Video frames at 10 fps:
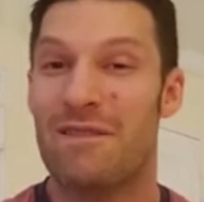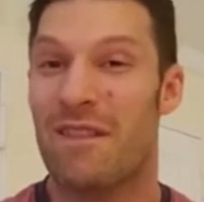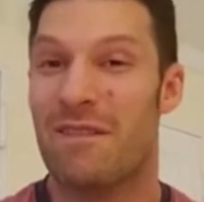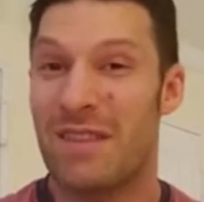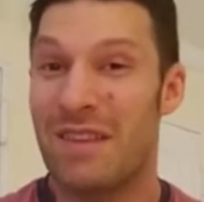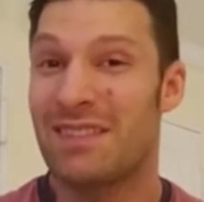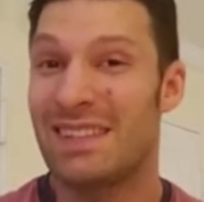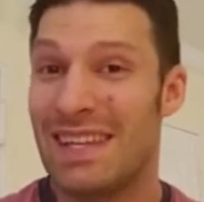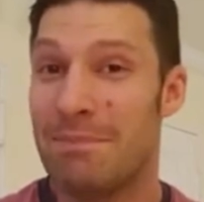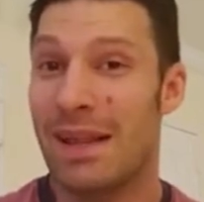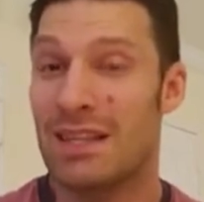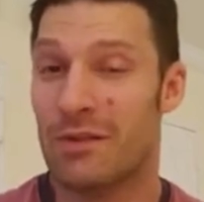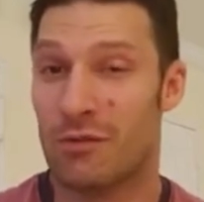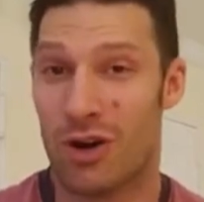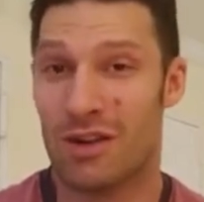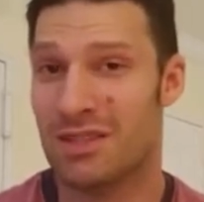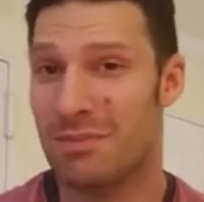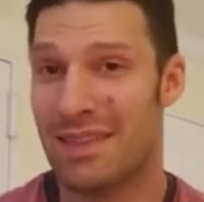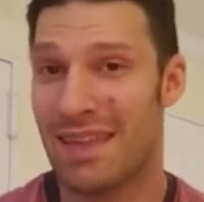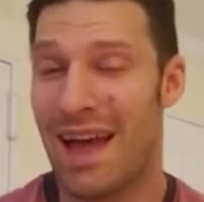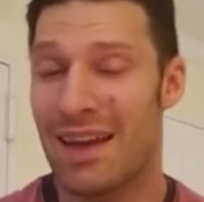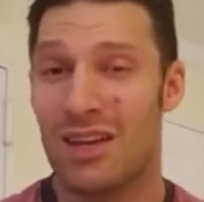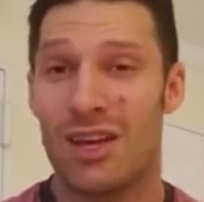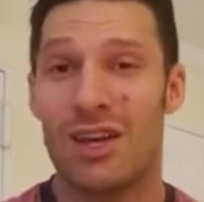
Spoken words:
for 15 minutes of work, something like that,